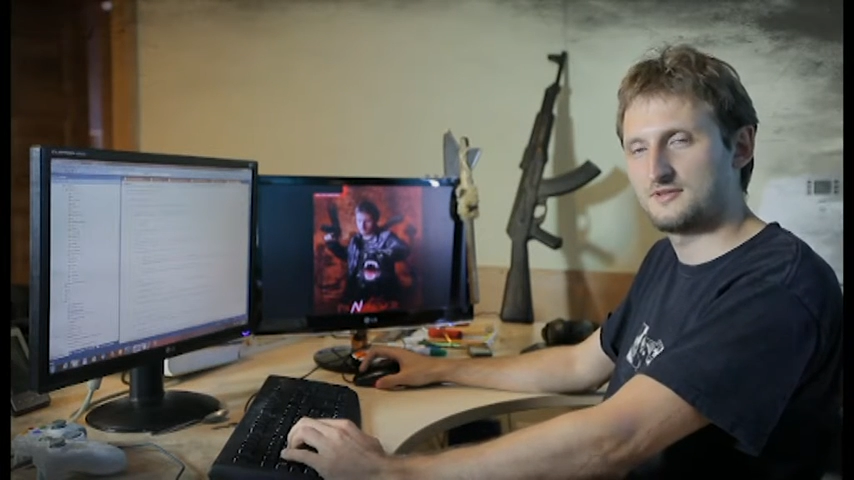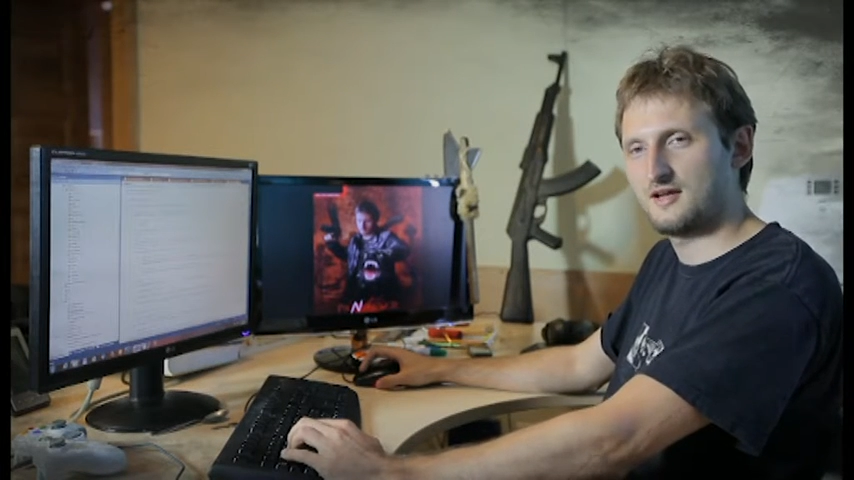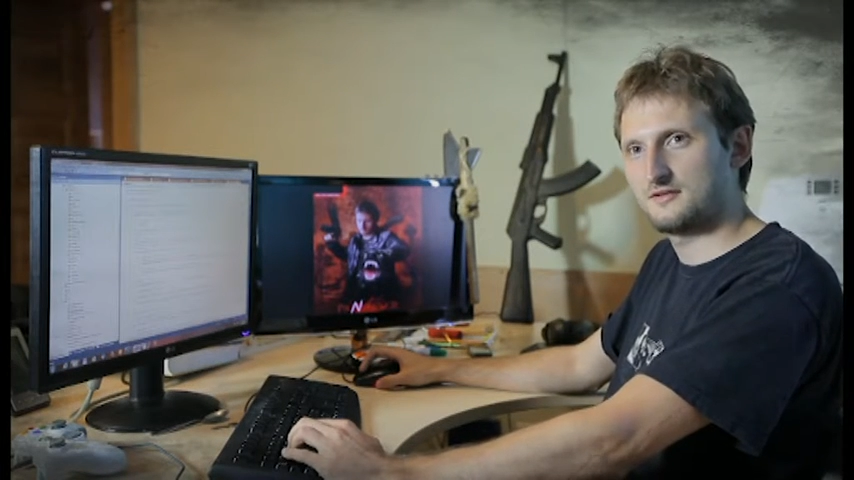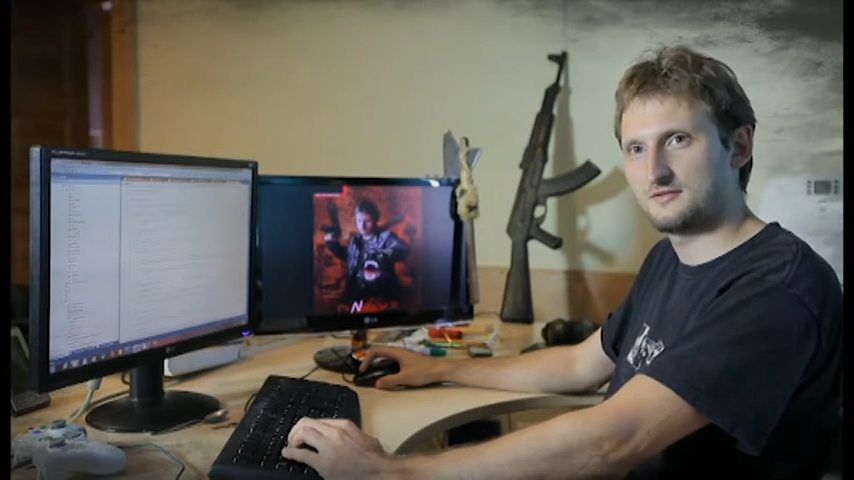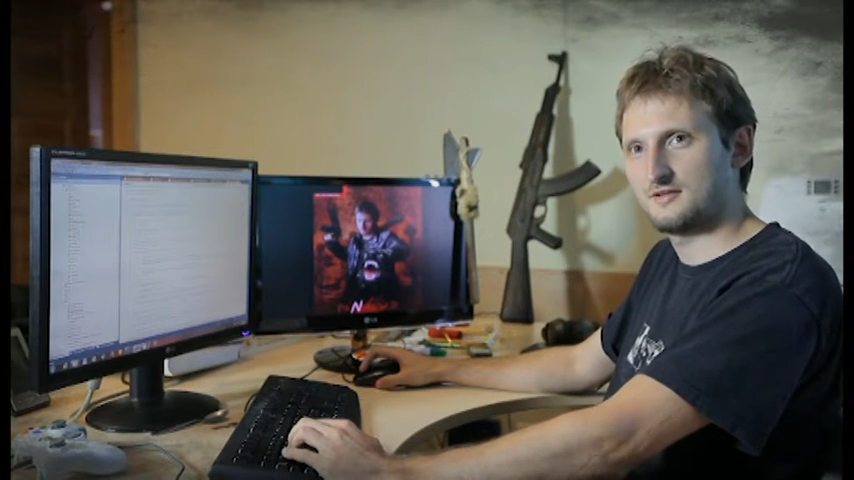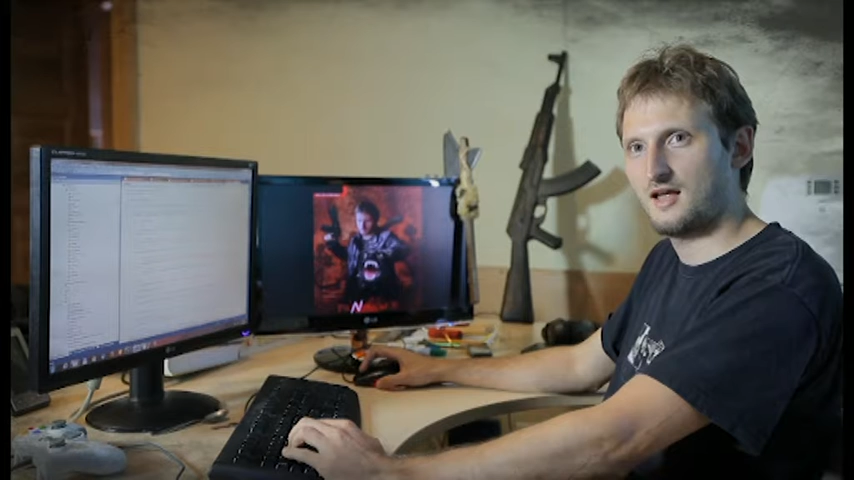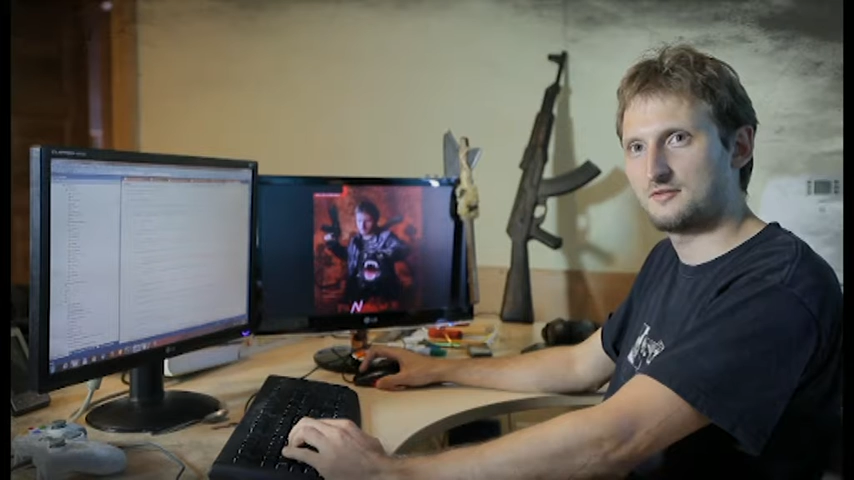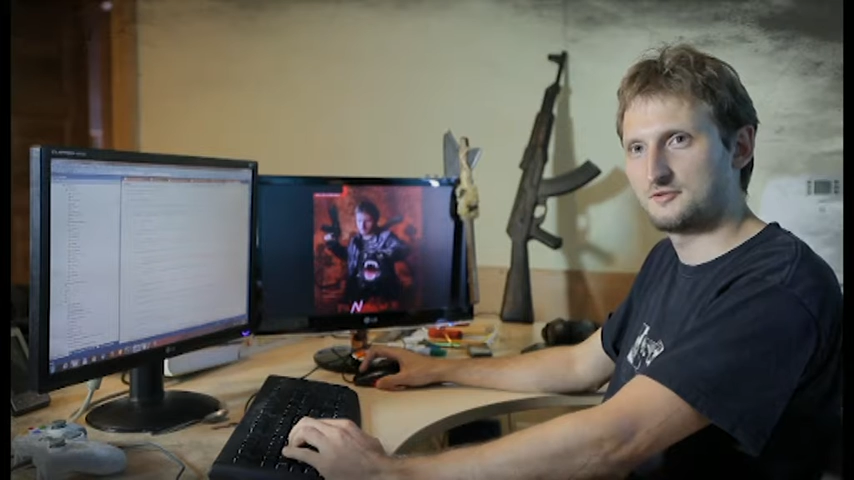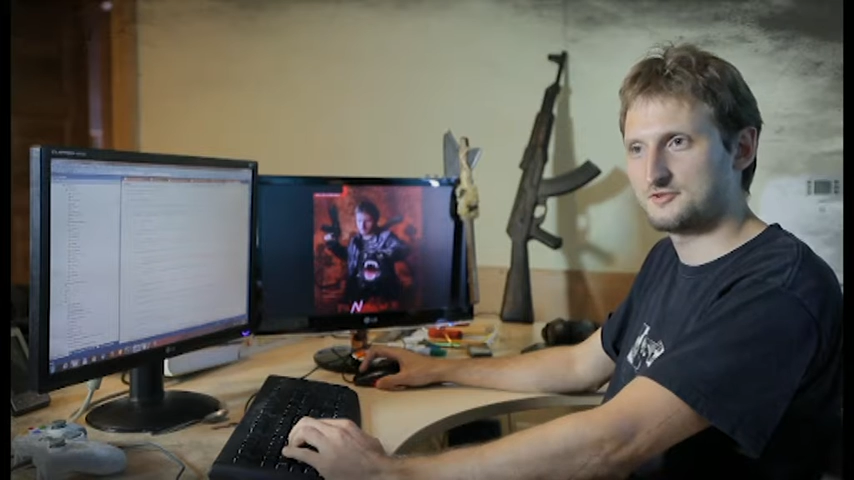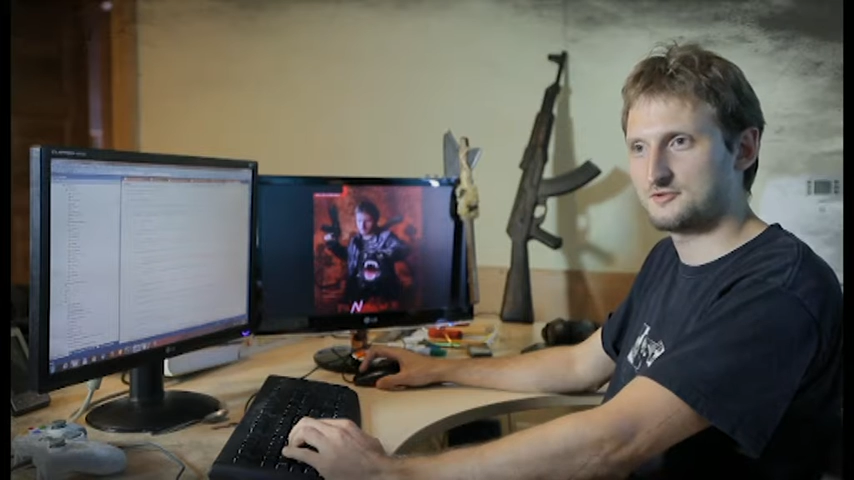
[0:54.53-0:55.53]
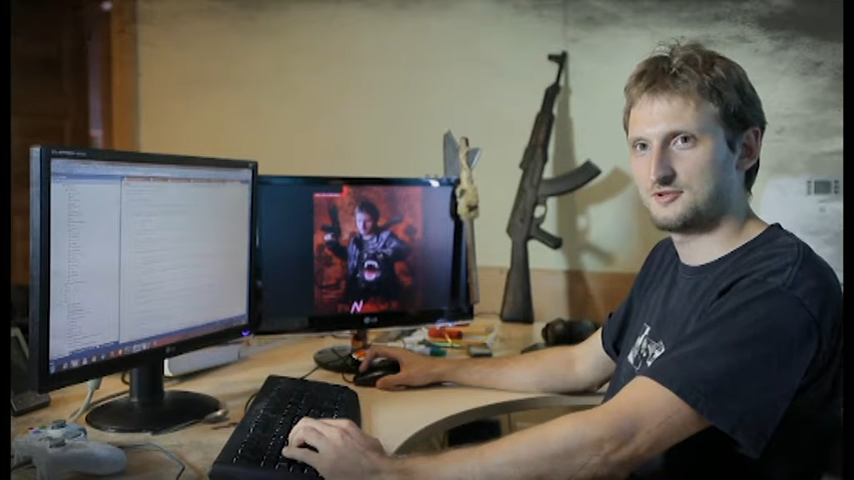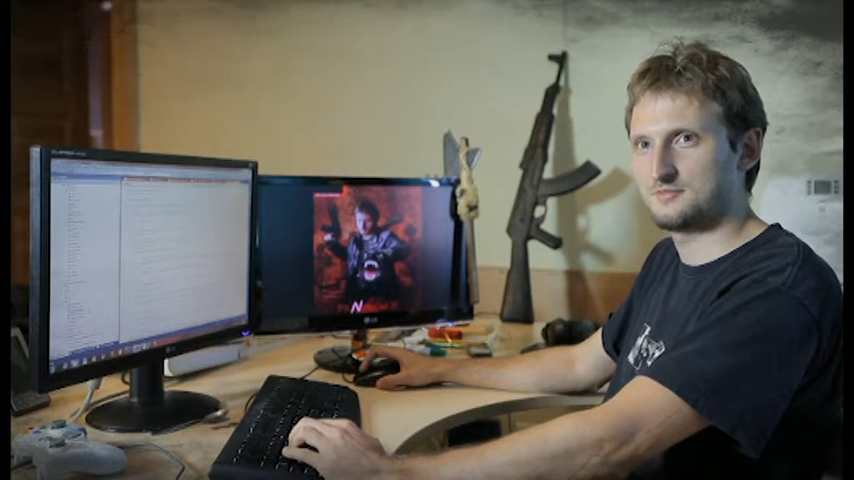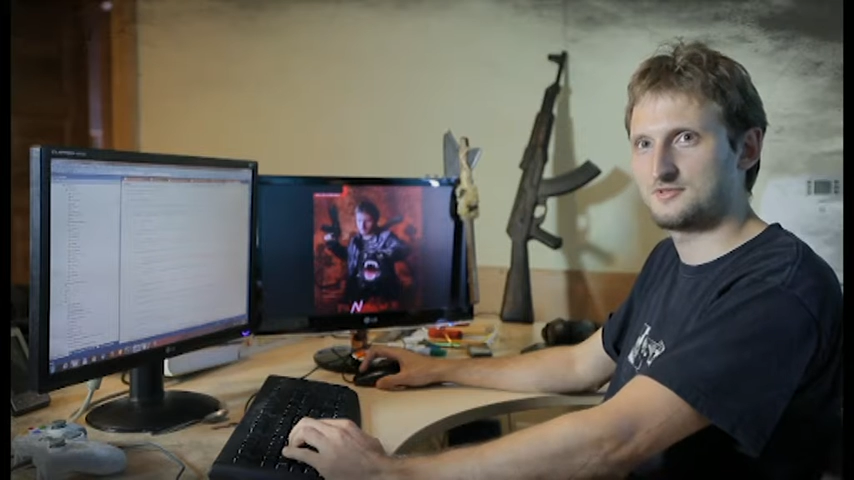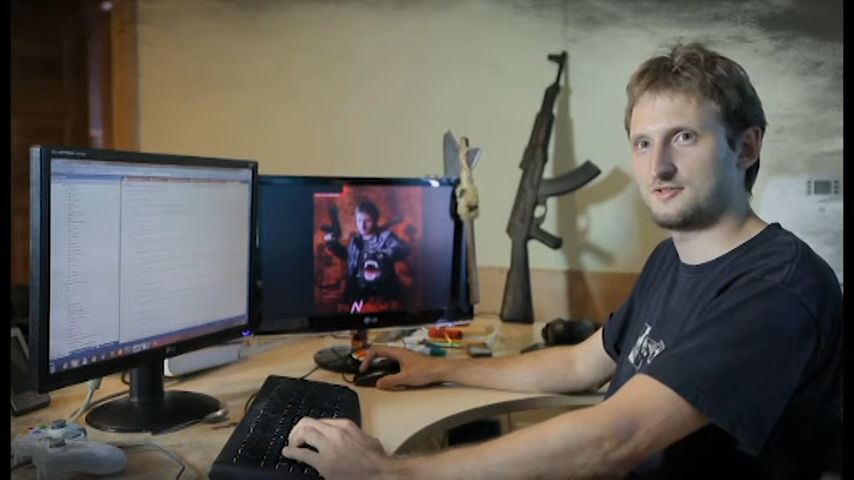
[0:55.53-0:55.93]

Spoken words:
done in Unreal script,